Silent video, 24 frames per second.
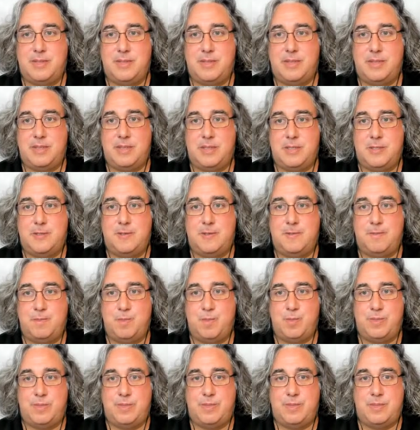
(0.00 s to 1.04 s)

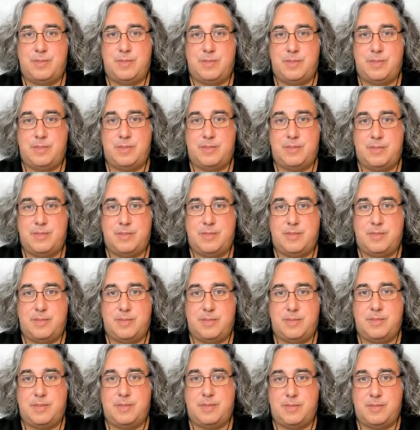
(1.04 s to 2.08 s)

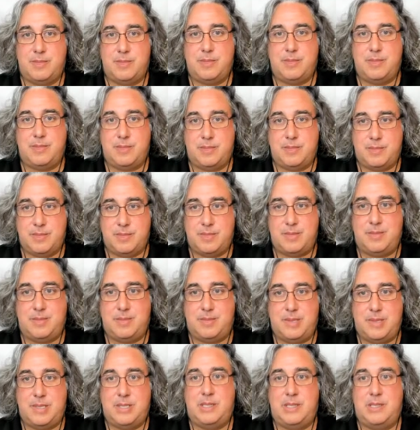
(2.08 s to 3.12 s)

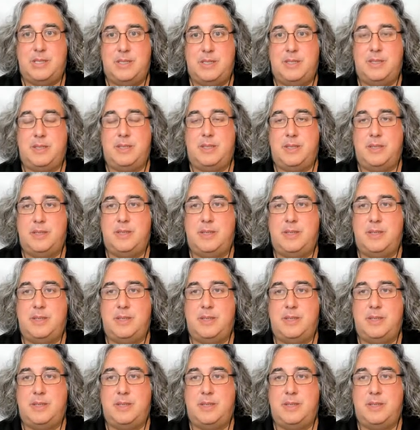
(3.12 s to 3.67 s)
[no speech]